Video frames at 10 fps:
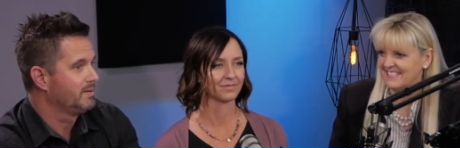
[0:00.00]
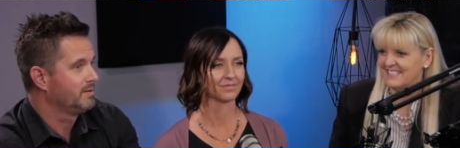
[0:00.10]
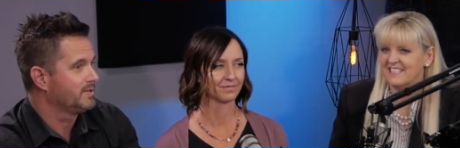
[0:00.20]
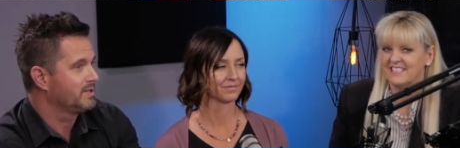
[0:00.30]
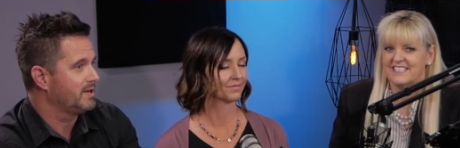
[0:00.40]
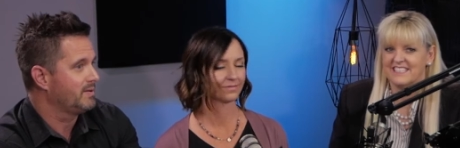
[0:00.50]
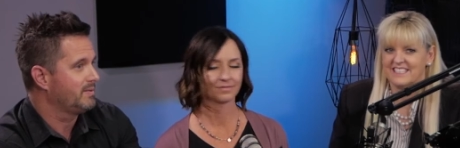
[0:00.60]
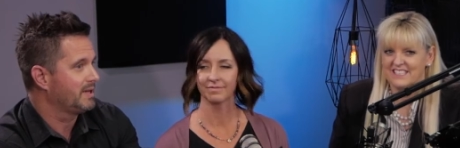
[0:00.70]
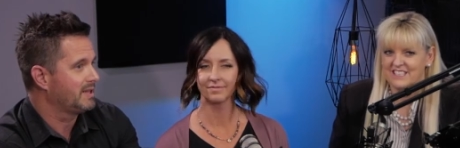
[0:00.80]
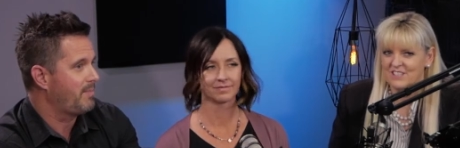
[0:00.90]
Speaker 1: So like
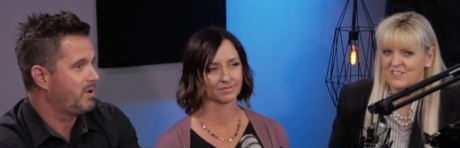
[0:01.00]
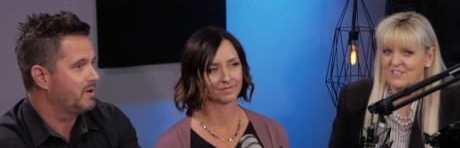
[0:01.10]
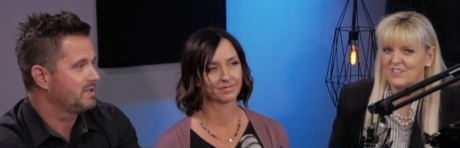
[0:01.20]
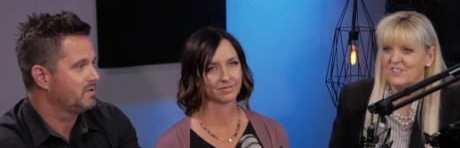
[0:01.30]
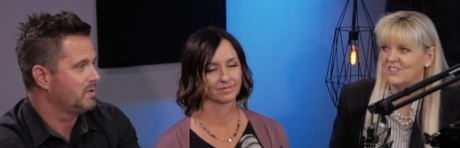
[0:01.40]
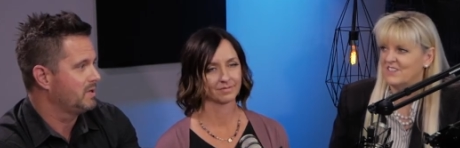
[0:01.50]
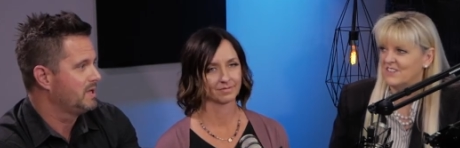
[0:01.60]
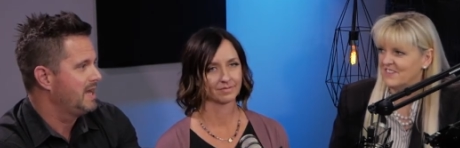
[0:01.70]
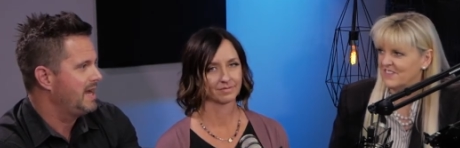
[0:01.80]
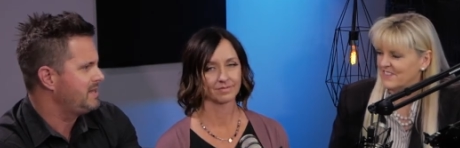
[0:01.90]
That's that huge. part's cool,
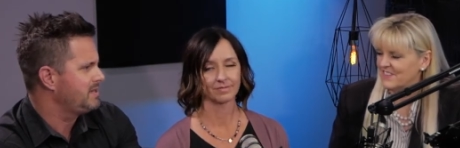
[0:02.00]
and